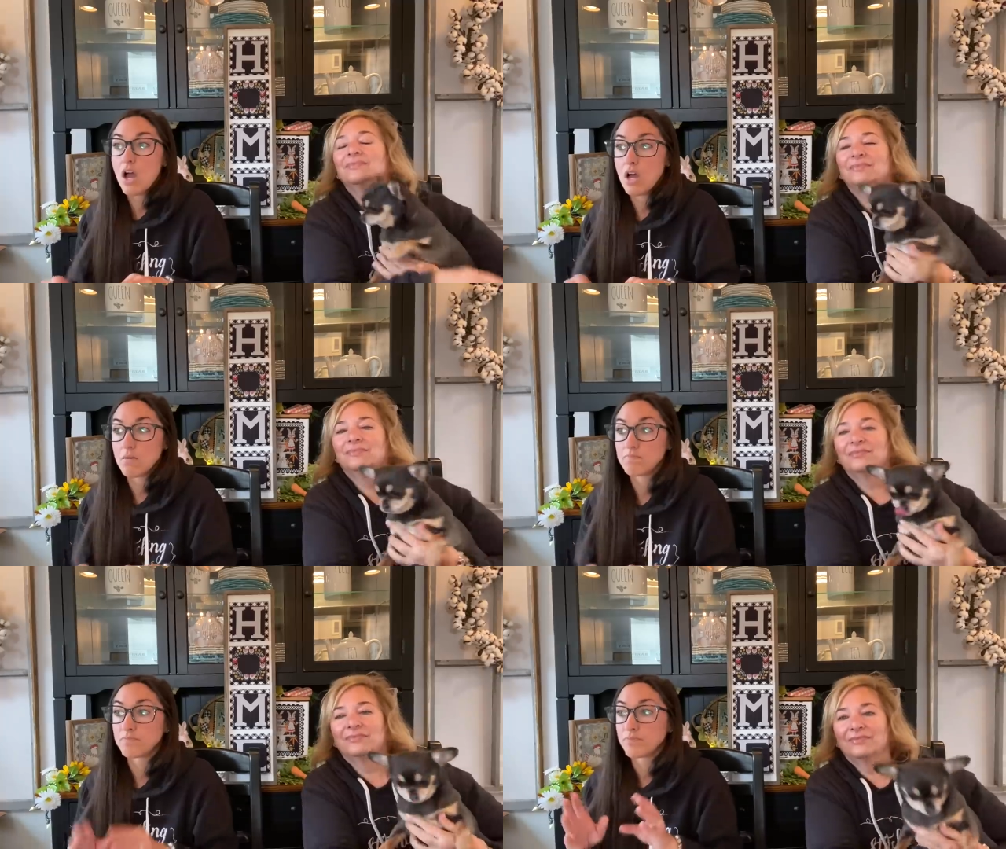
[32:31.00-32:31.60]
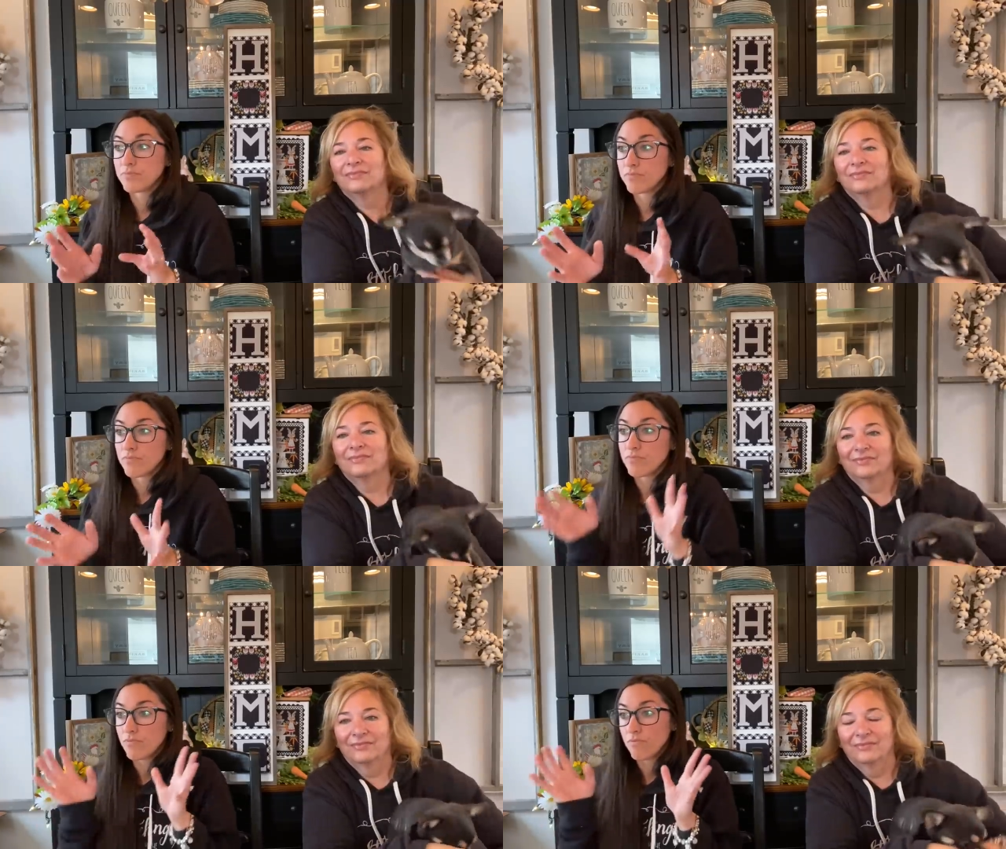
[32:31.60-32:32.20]
Speaker 1: um,
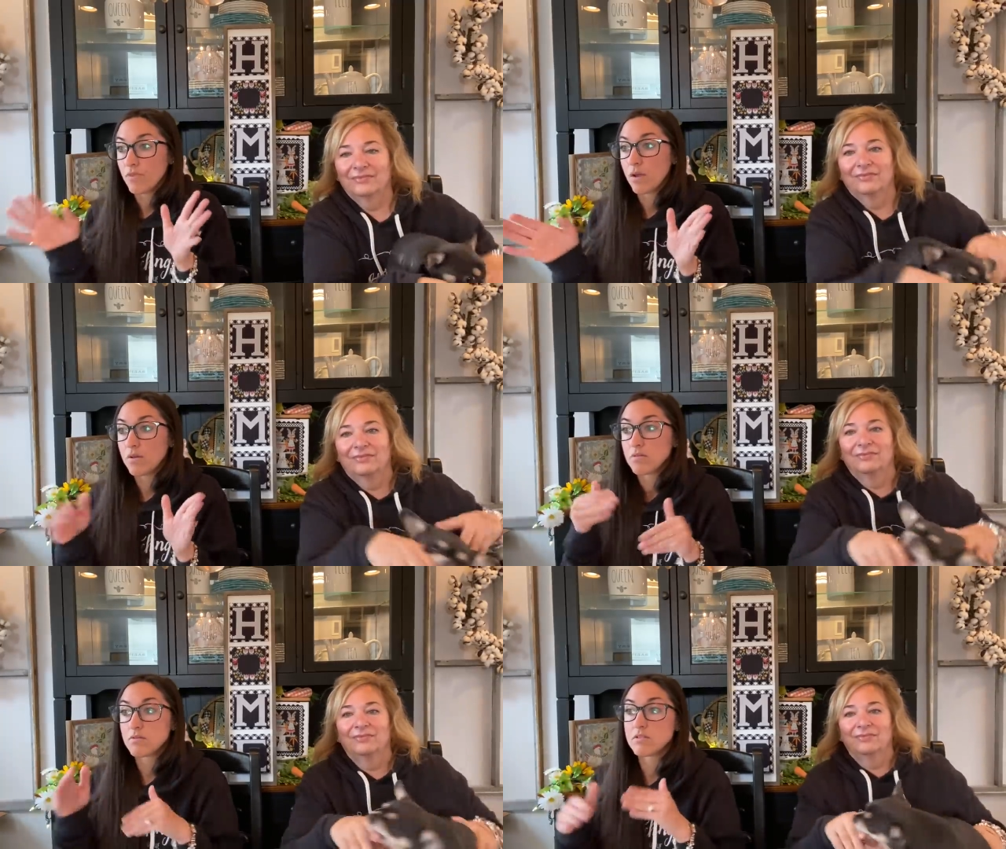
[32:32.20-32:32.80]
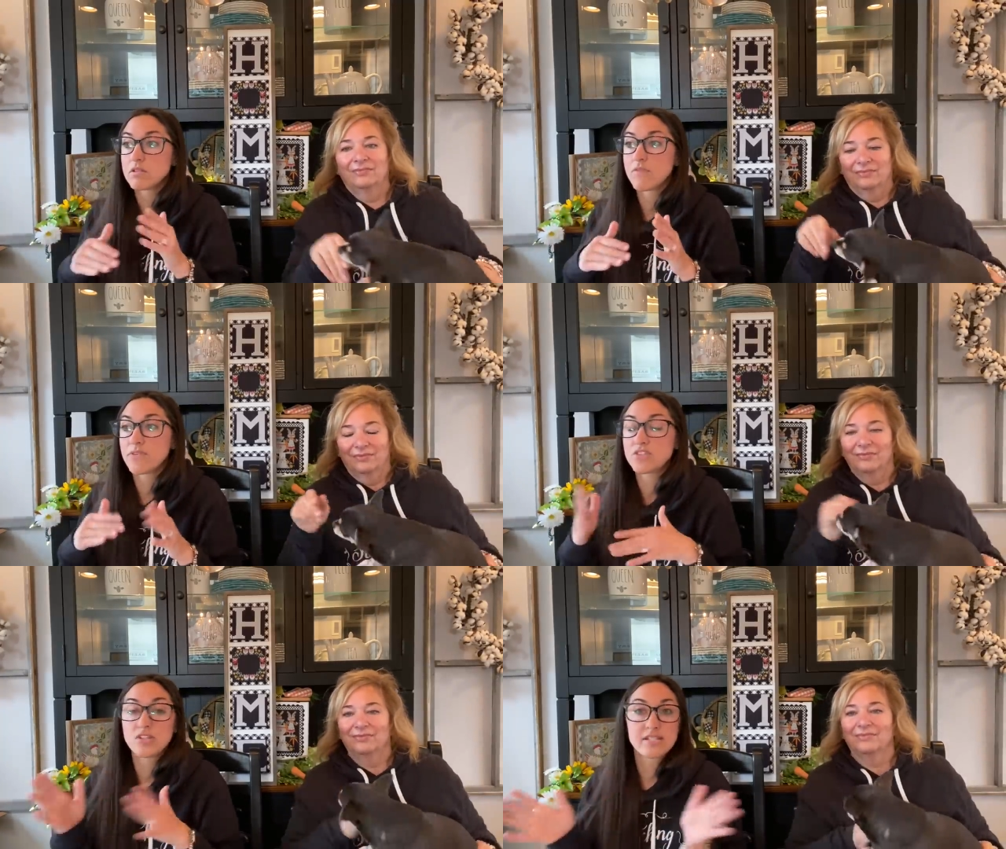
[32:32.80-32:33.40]
if
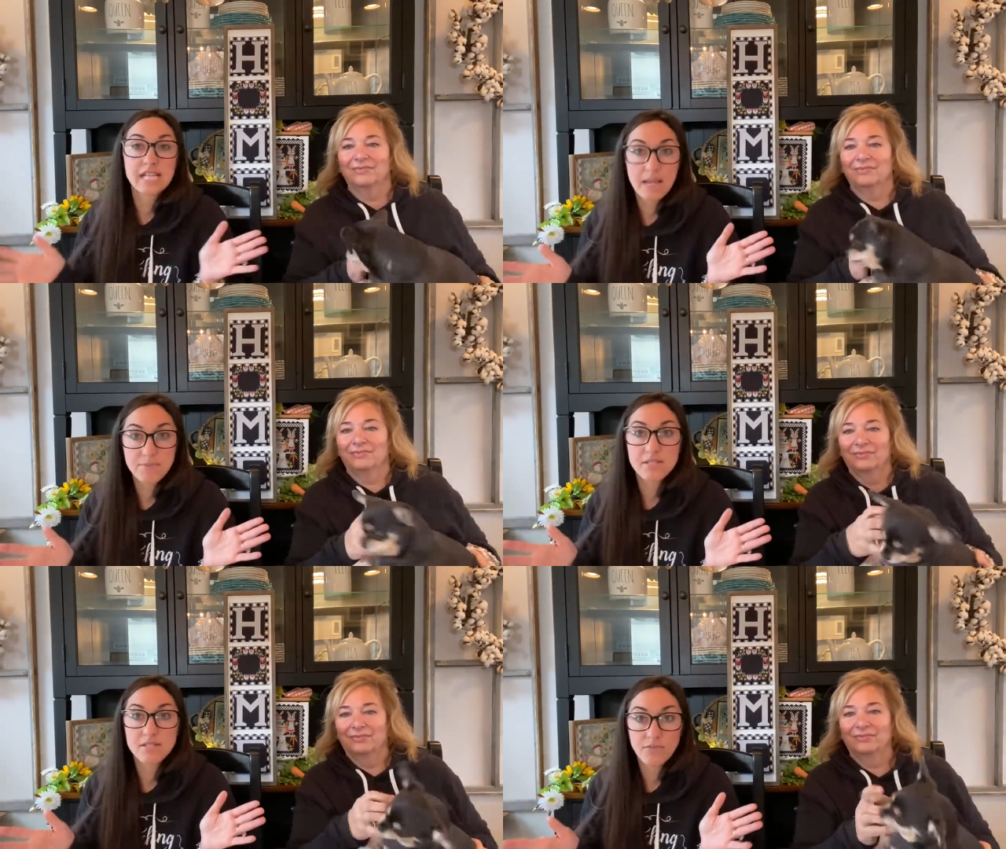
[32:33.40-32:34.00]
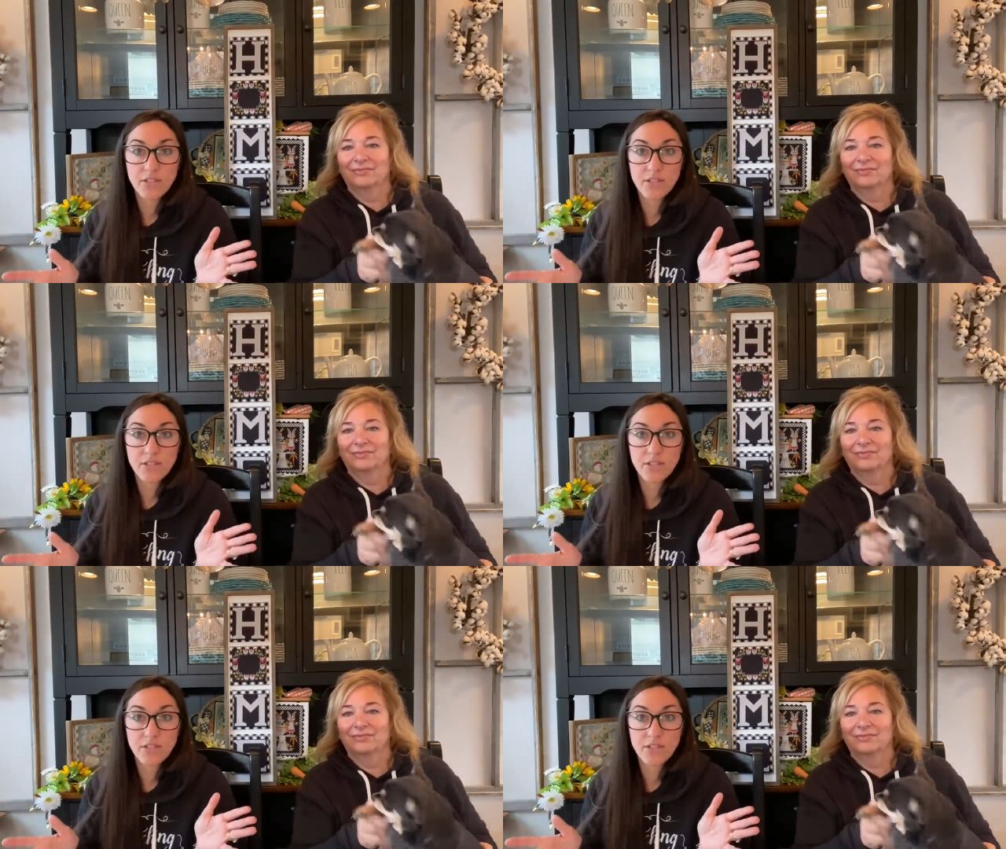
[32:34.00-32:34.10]
it's just stamps and stuff